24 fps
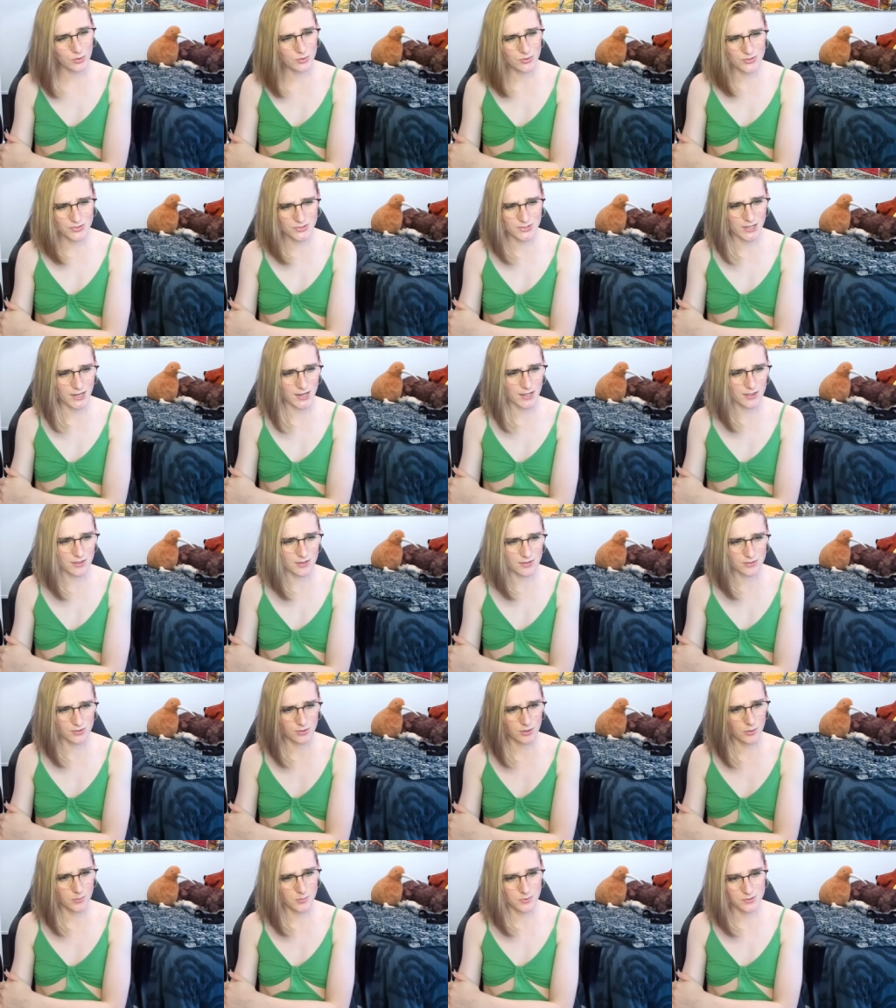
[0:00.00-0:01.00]
those scalies
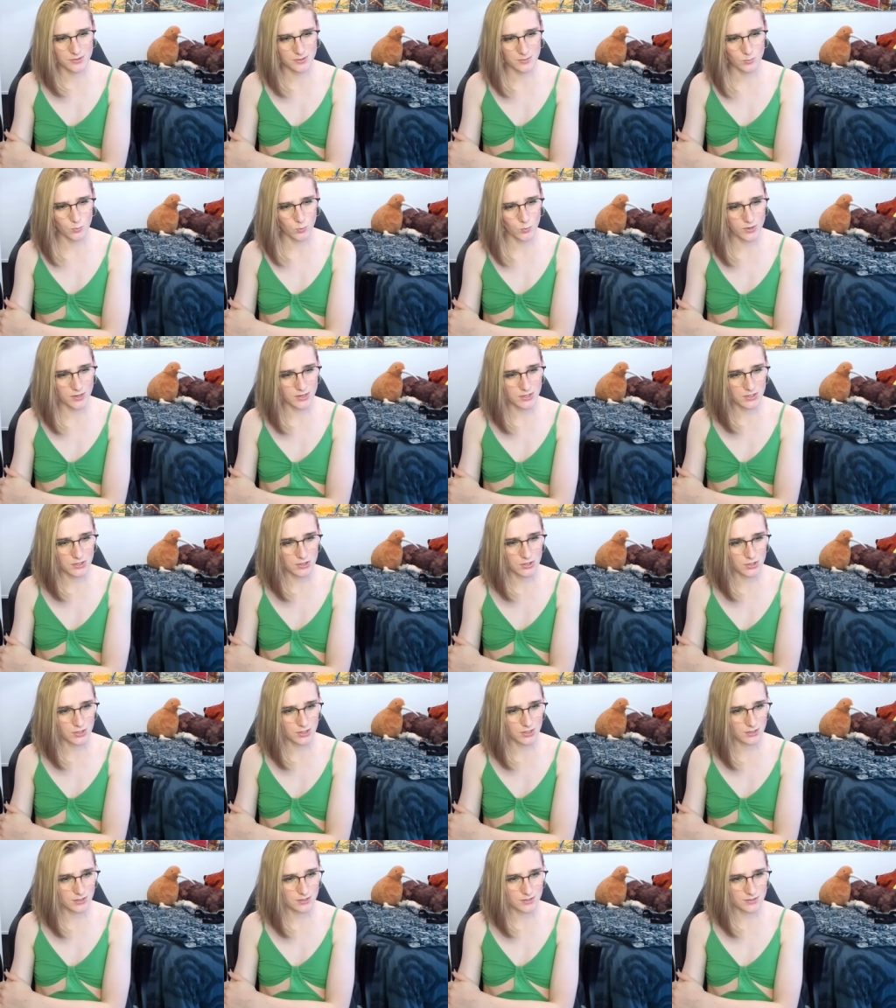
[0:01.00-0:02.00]
are up to some weird shit
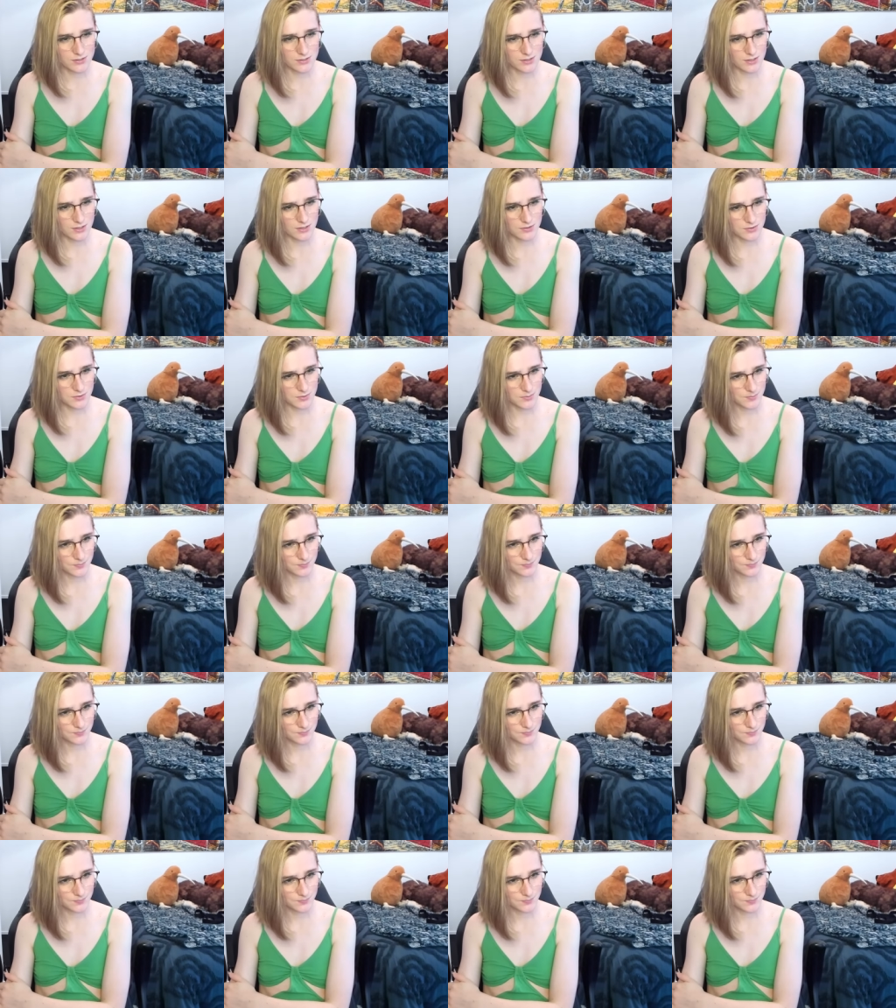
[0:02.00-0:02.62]
these days.